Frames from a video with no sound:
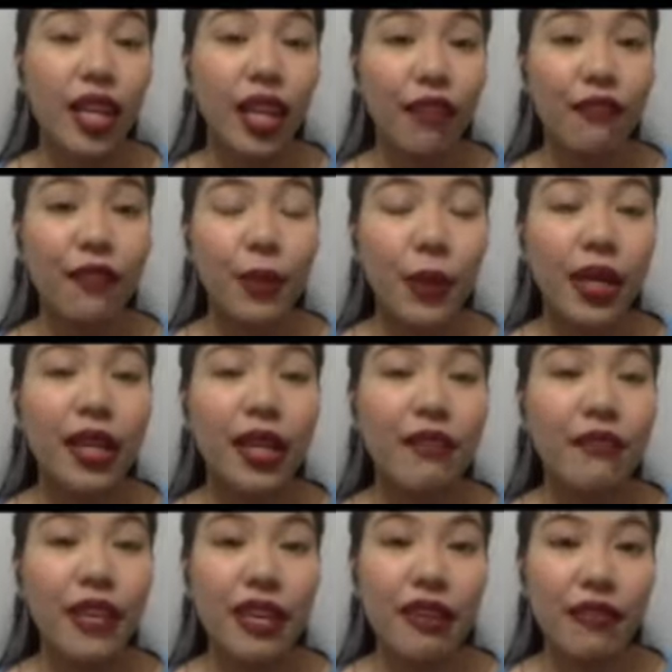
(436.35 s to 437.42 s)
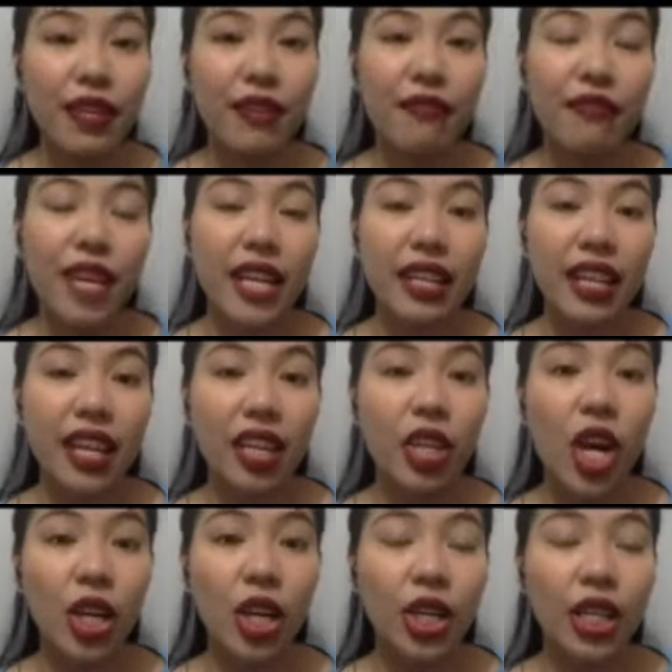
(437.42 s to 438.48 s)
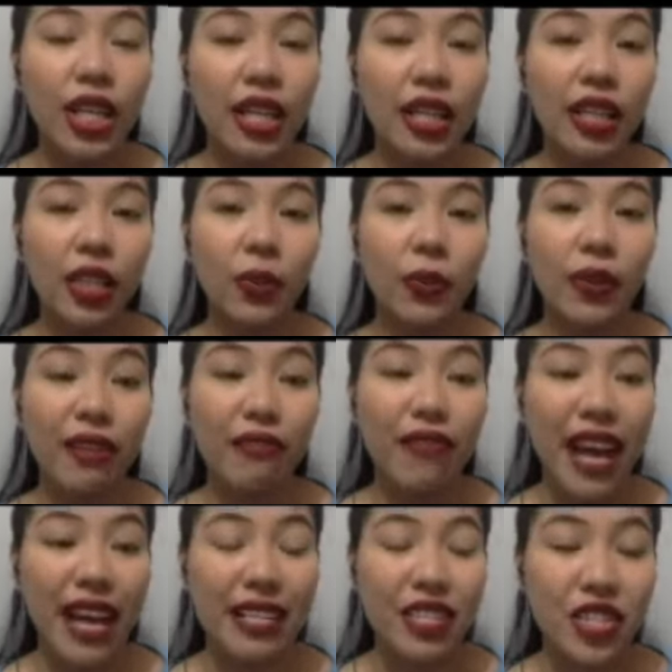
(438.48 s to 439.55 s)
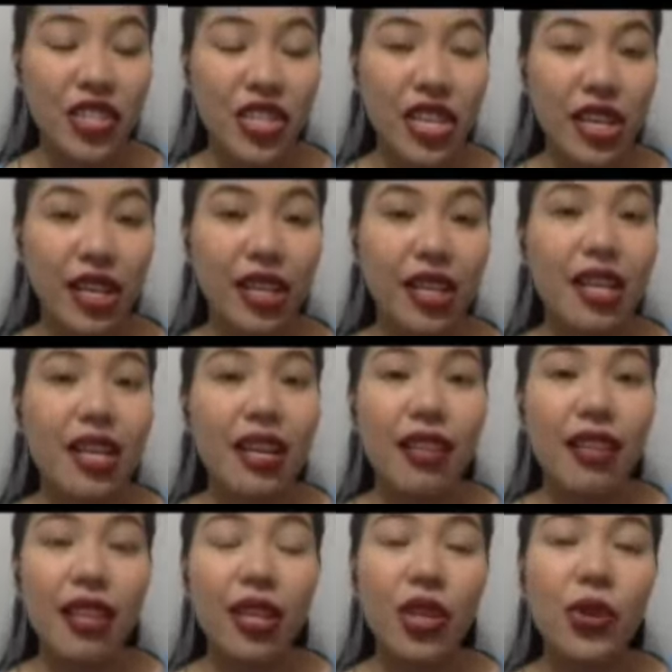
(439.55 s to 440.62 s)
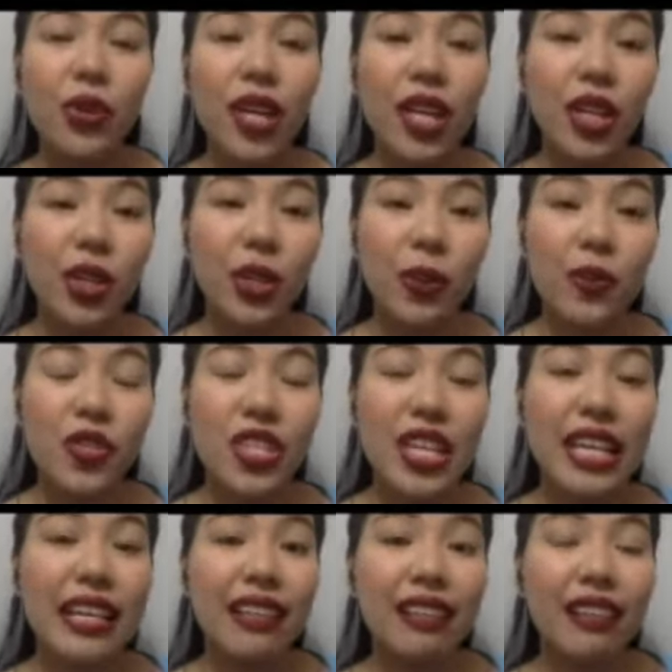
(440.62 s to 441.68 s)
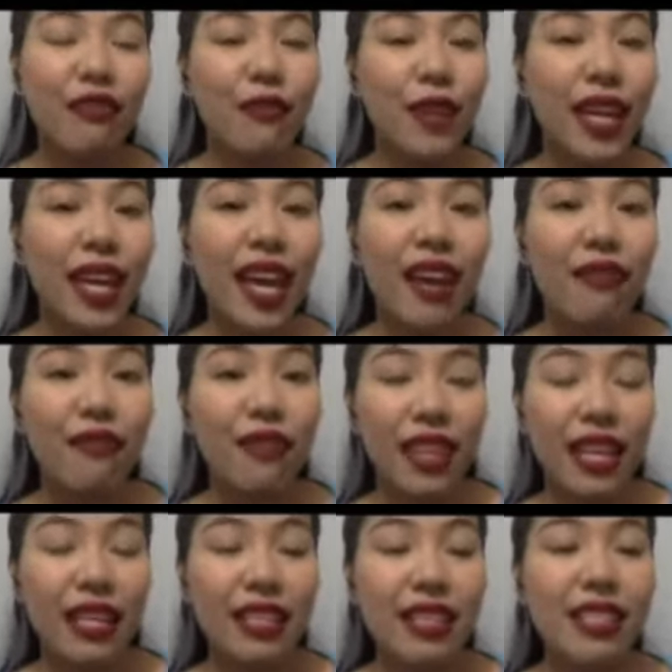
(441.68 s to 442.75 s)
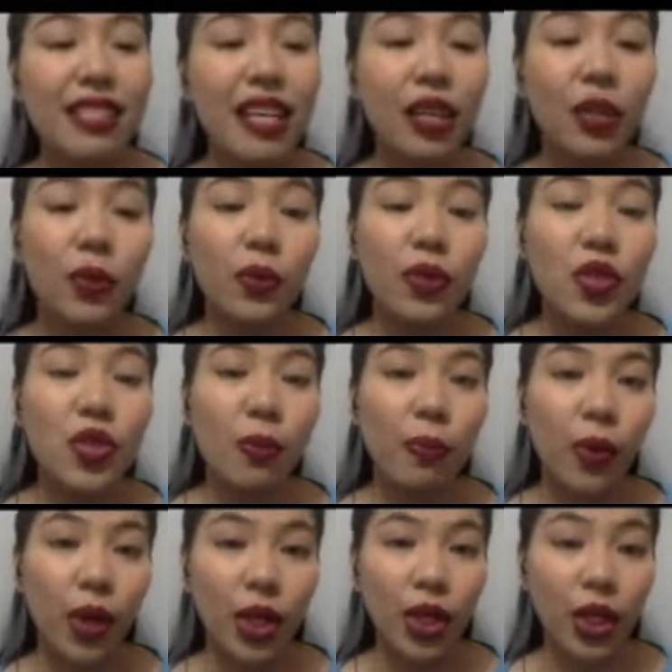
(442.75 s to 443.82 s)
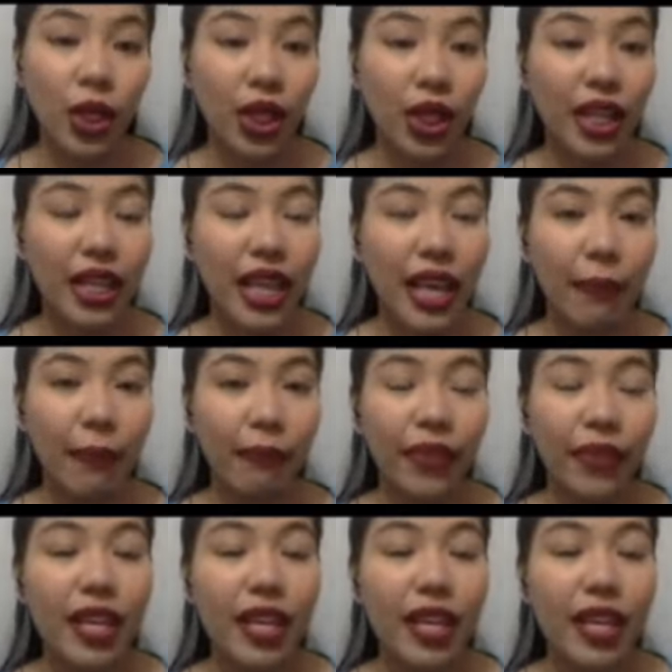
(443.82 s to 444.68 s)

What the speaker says: If you are in favor of getting inoculated with a vaccine, then you can use scientific evidence that would support your claim.